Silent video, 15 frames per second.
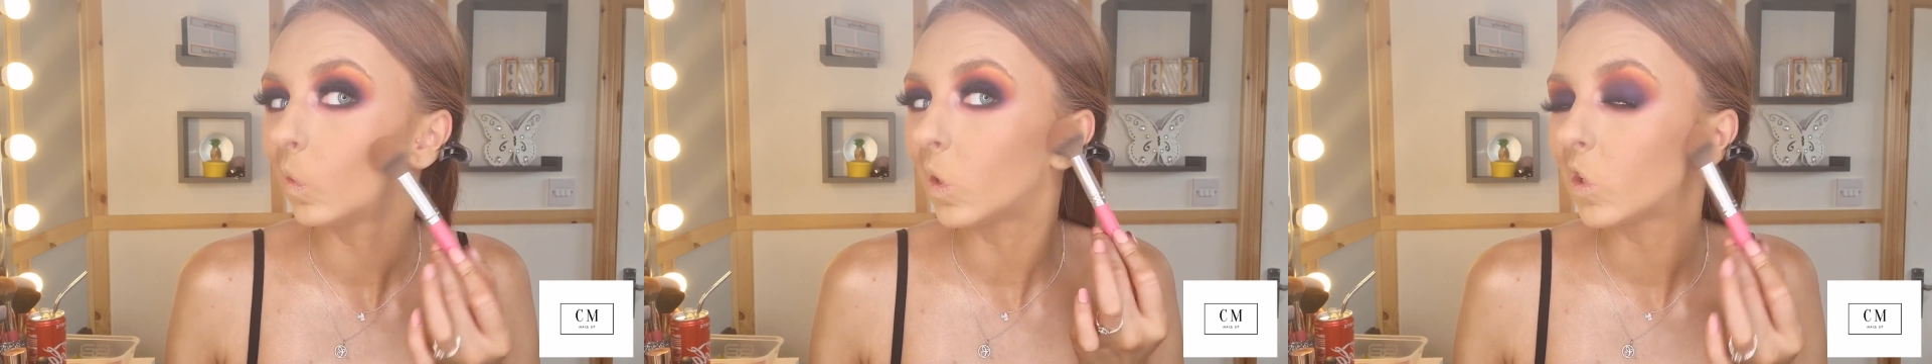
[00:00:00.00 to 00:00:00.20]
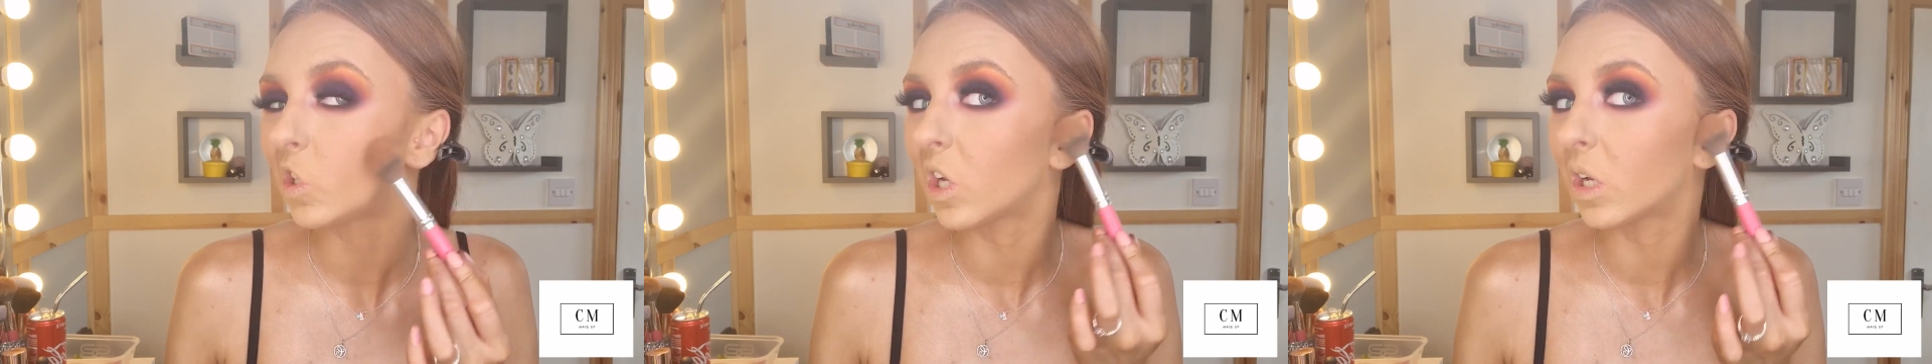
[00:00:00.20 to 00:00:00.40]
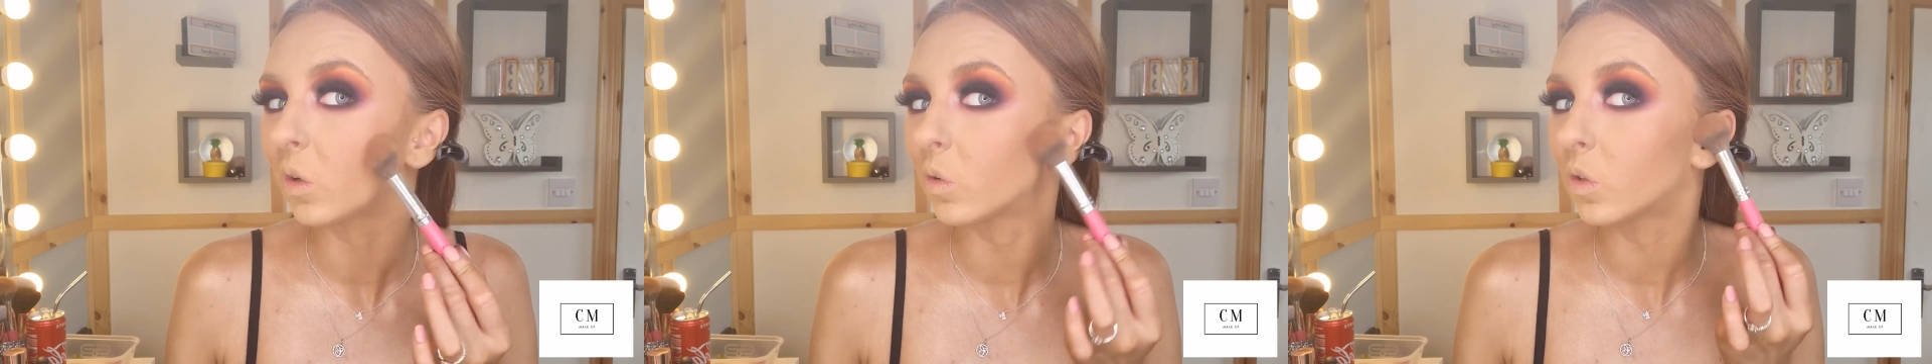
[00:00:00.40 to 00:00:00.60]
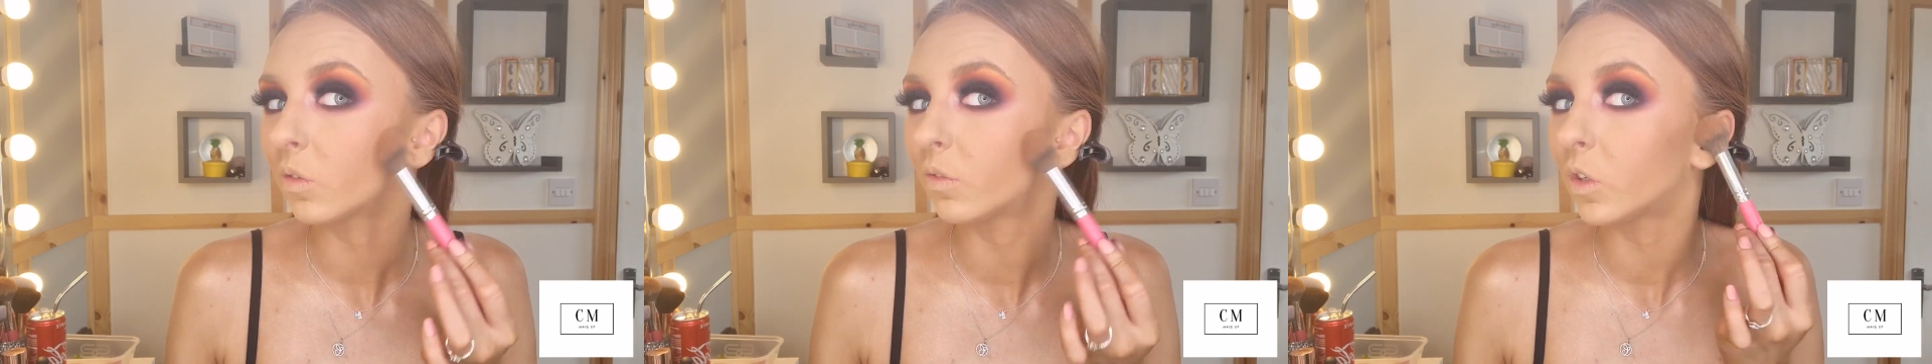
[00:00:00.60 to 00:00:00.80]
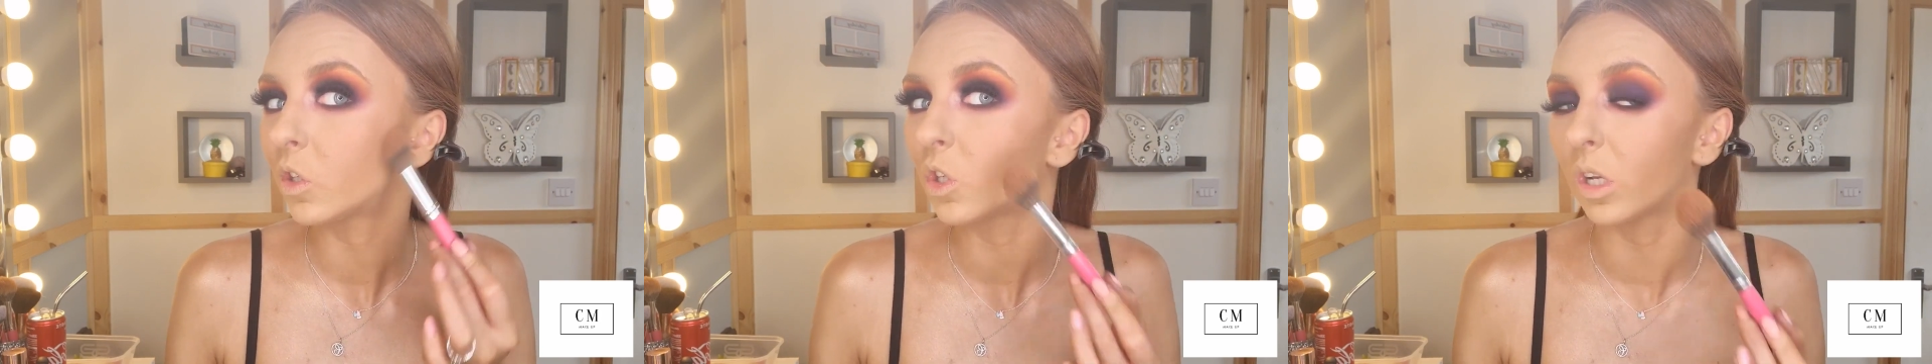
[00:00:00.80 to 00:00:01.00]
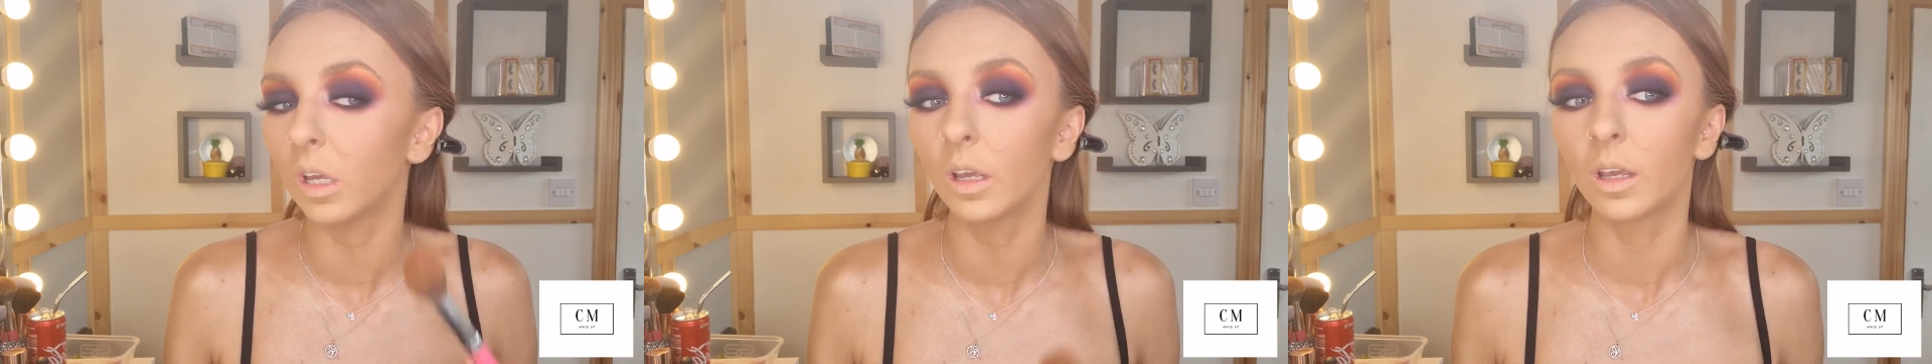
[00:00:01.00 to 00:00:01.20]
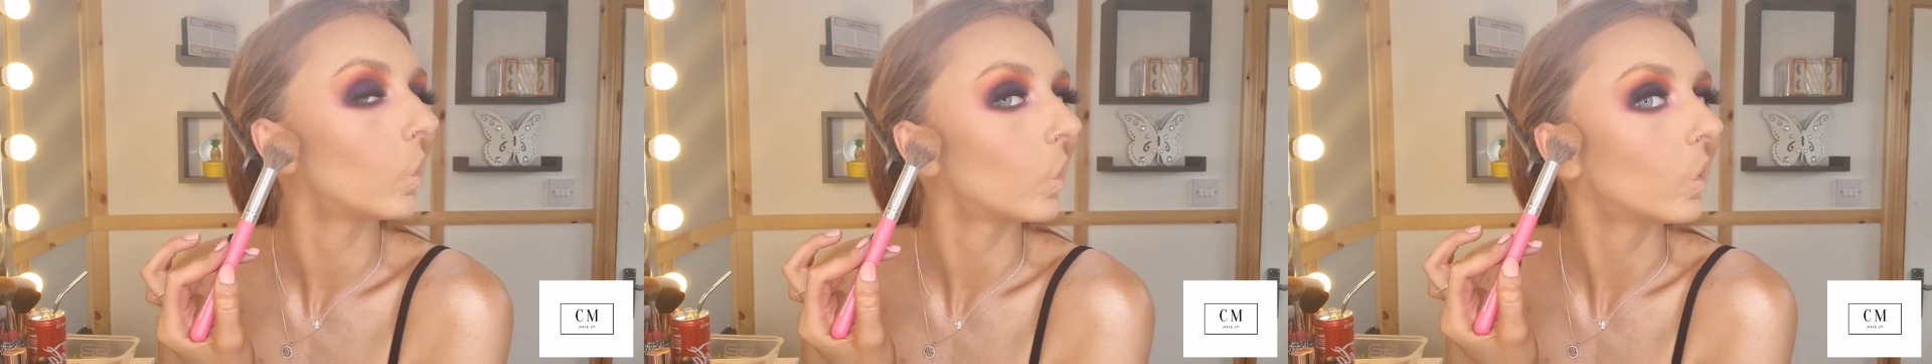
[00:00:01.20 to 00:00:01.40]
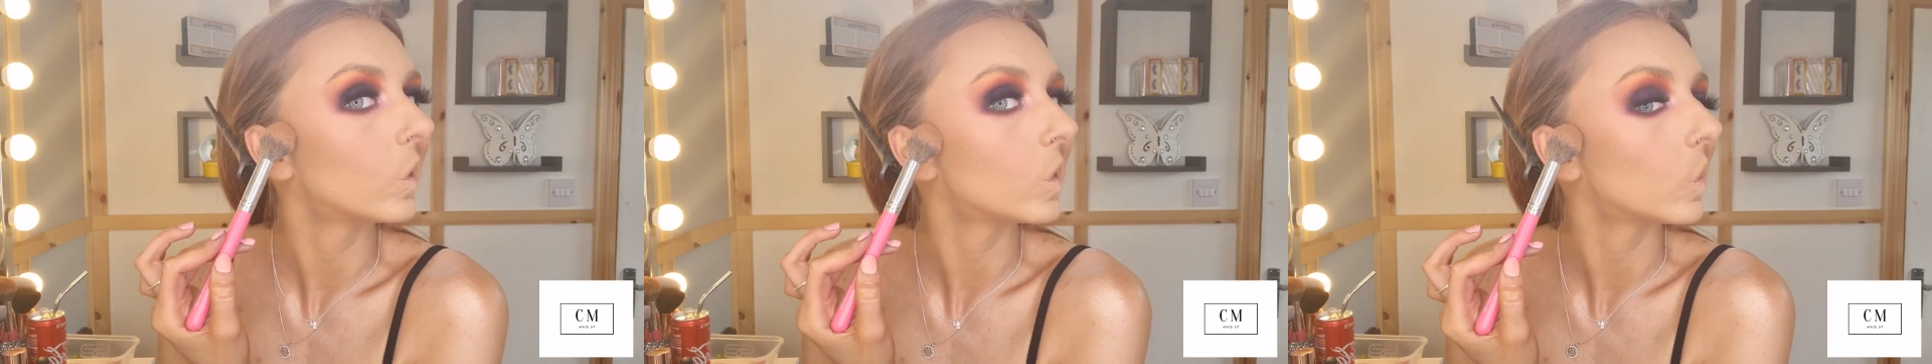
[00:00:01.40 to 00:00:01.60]
the shadows of your cheek, and
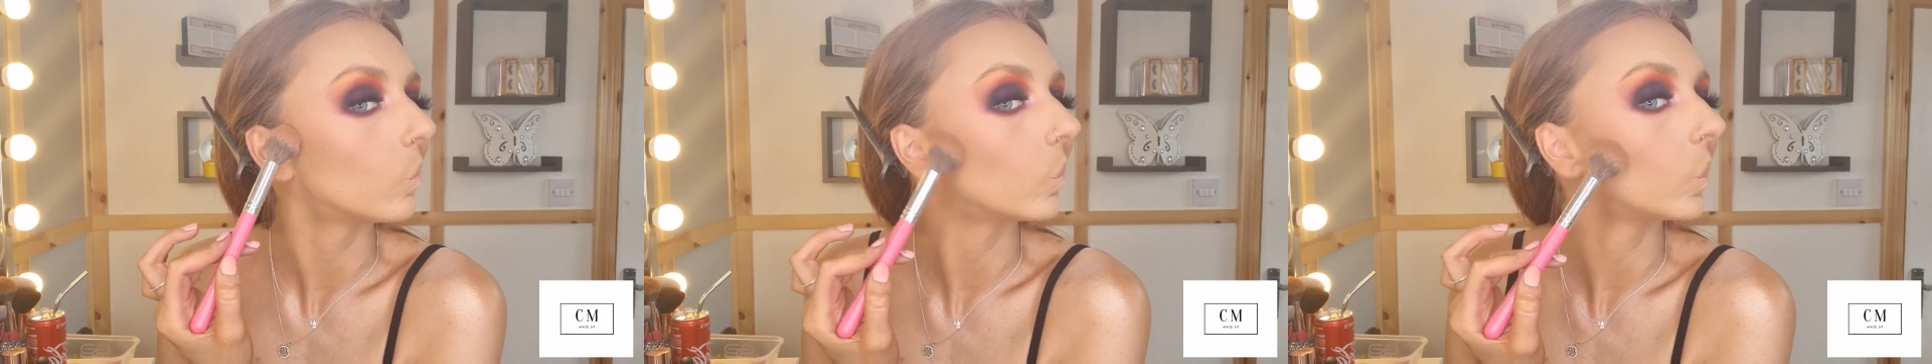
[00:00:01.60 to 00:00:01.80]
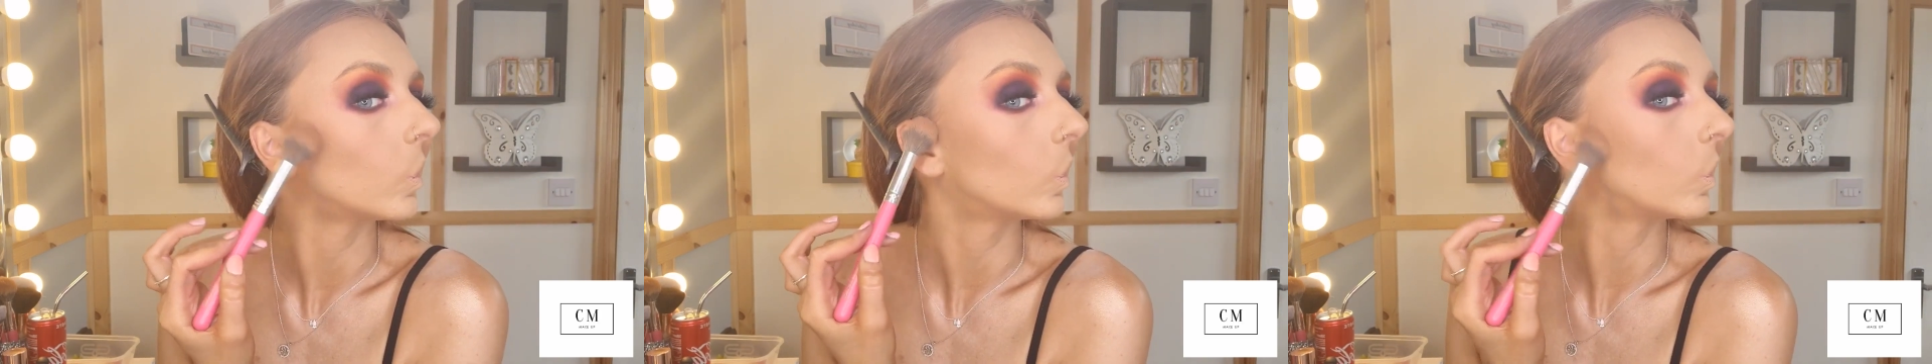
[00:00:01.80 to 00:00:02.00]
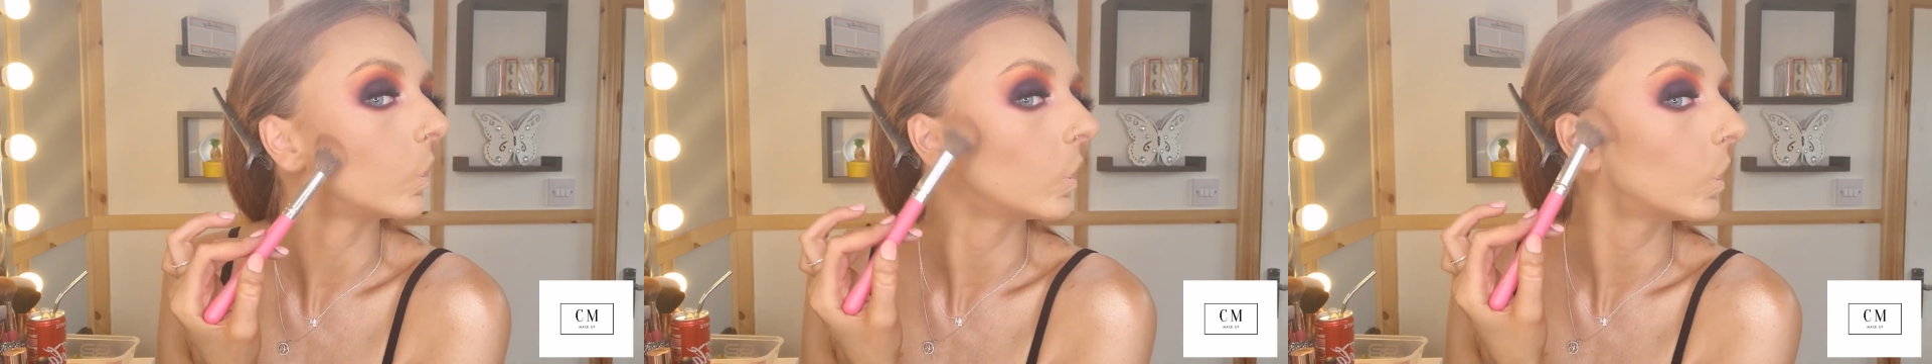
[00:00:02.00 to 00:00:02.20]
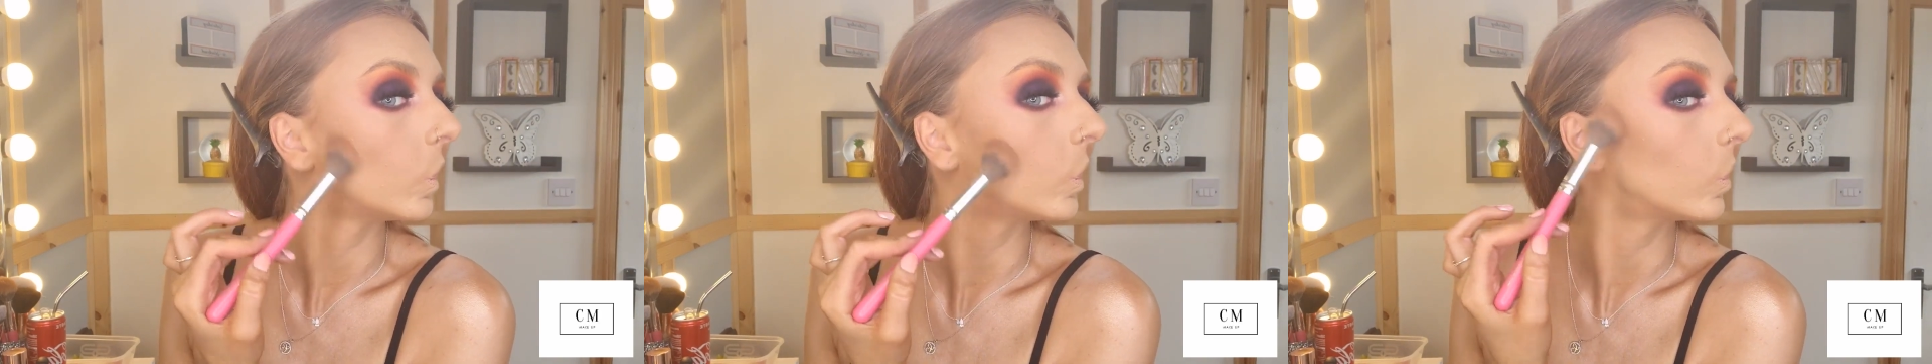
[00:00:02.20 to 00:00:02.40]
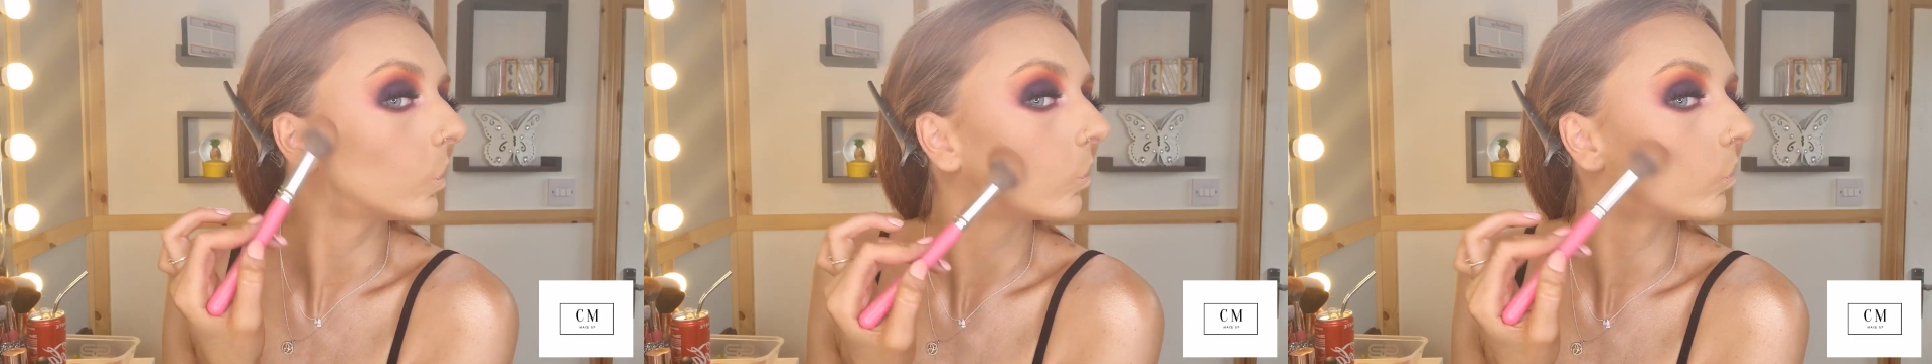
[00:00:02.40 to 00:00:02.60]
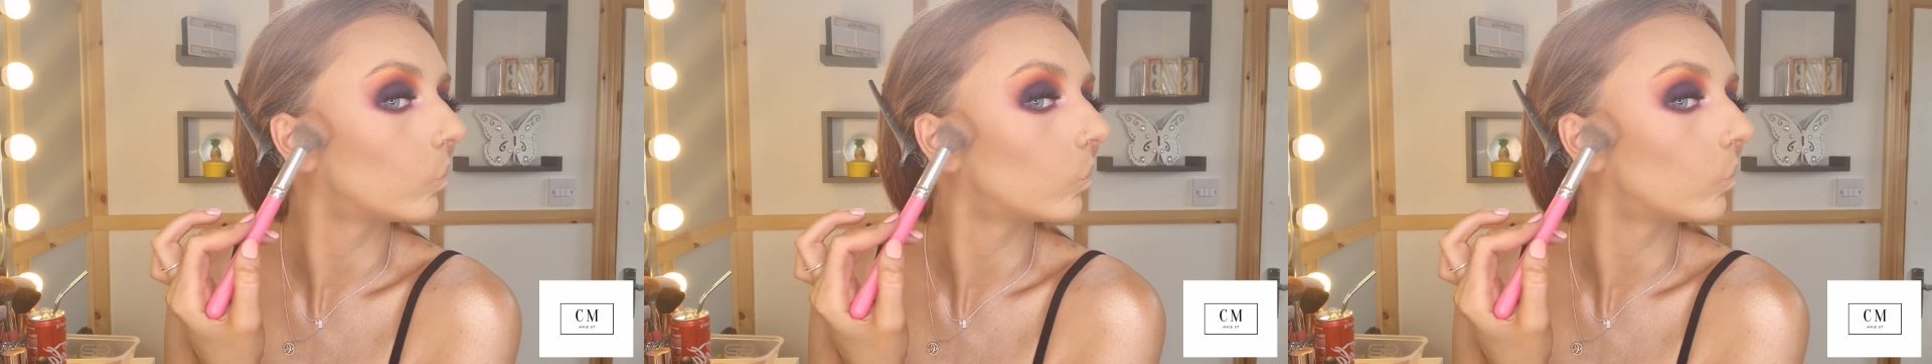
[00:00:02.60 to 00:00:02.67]
do the same on the other side.